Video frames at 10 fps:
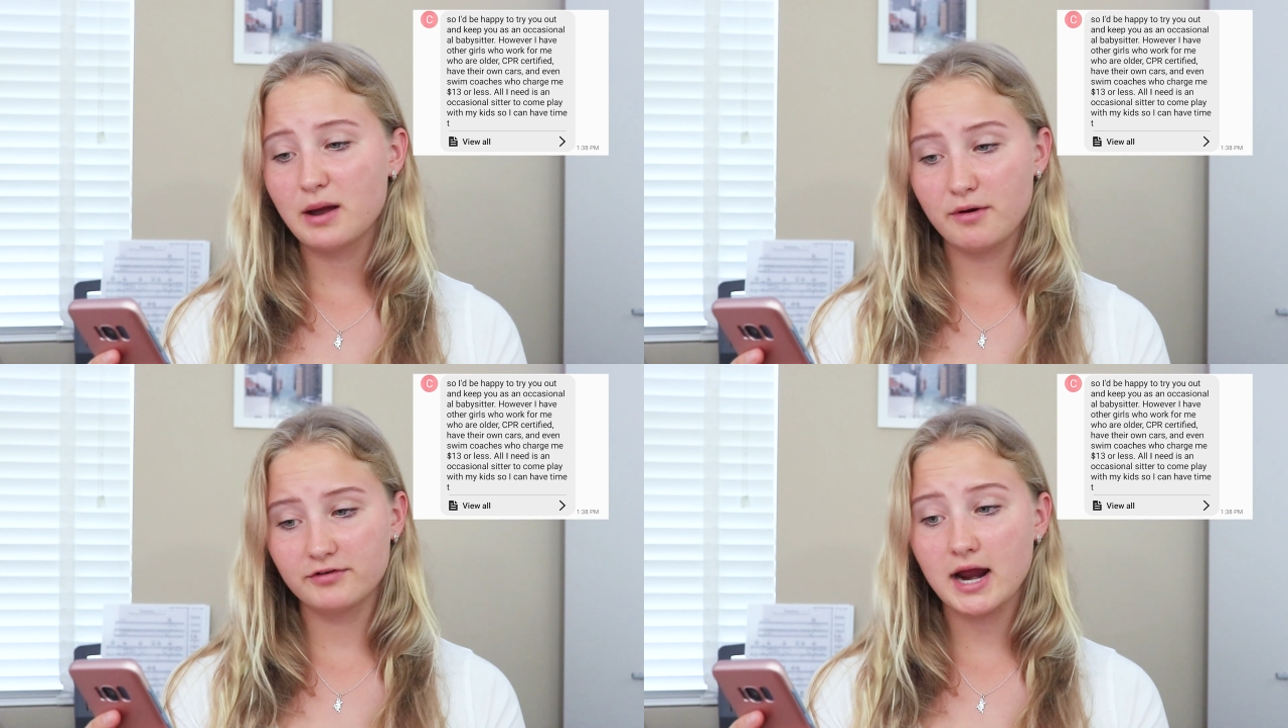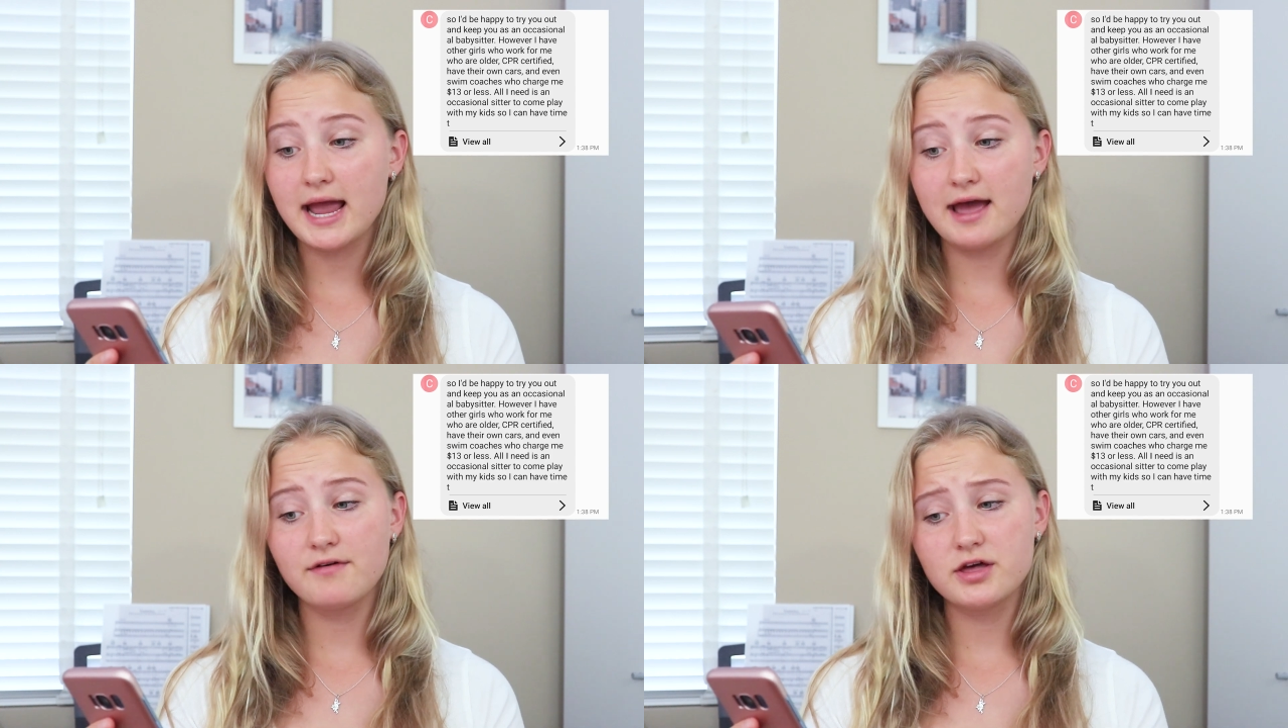However, I
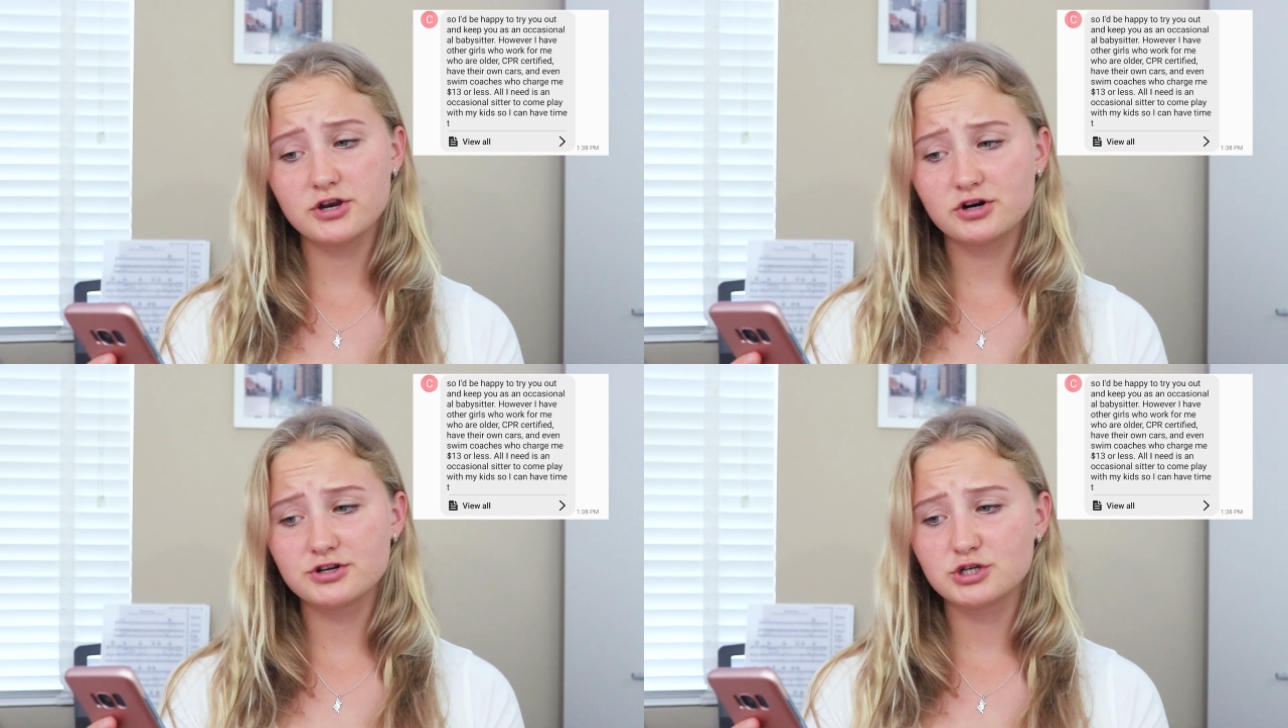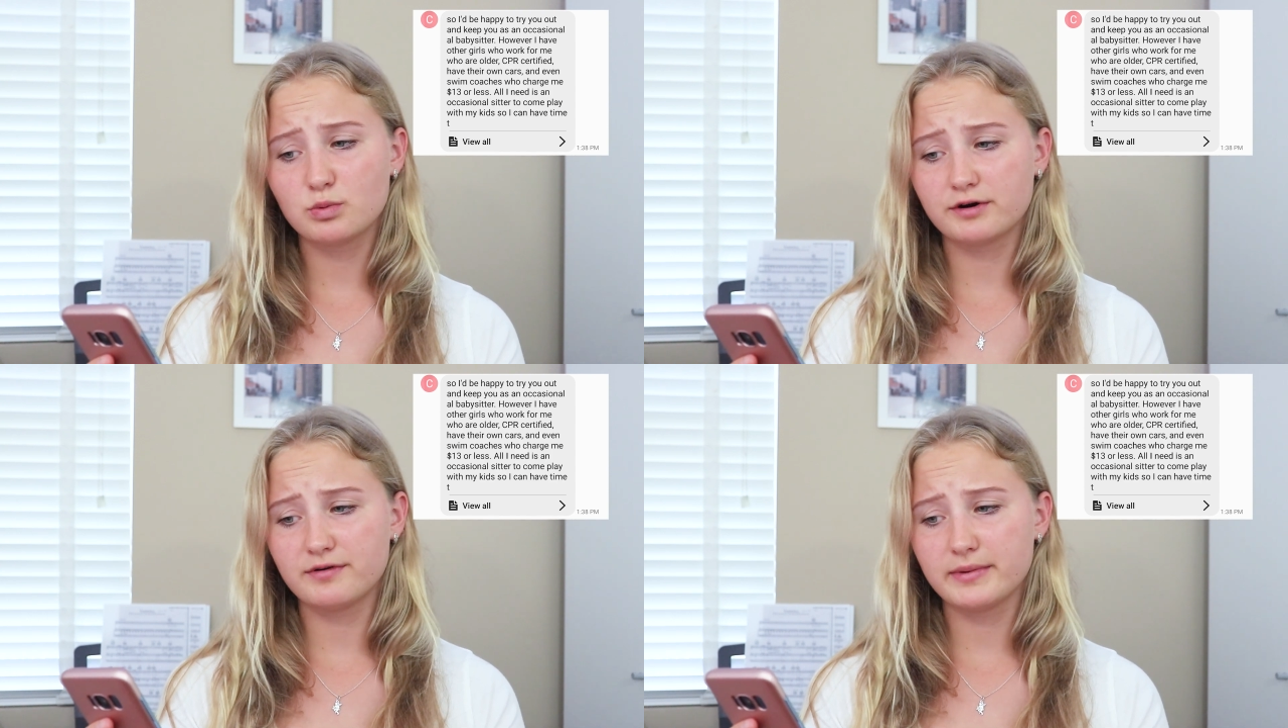have other girls who
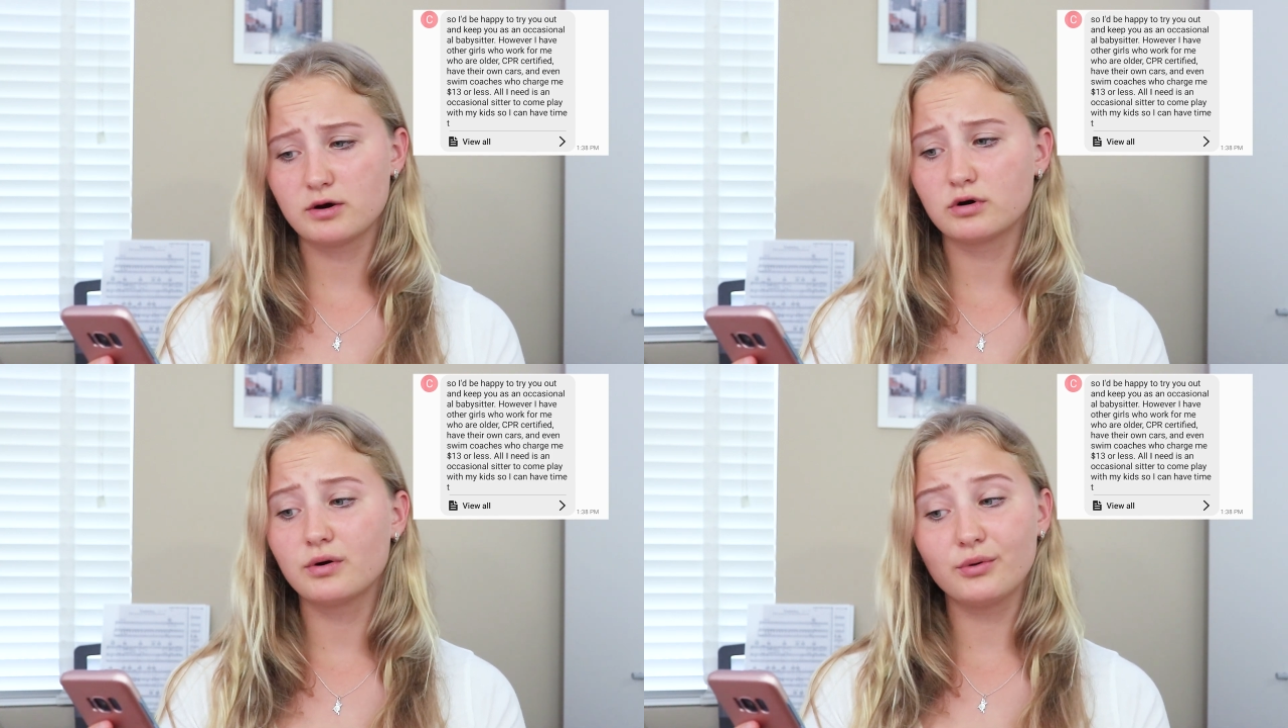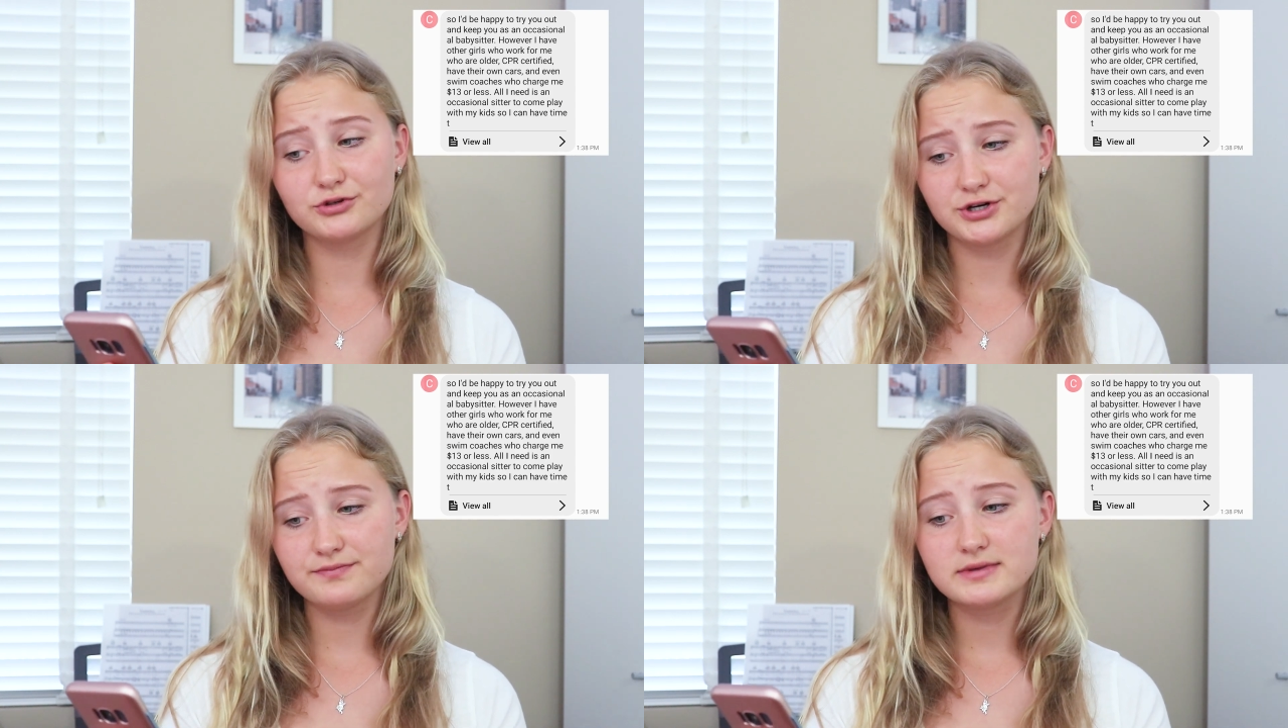work for me who are older,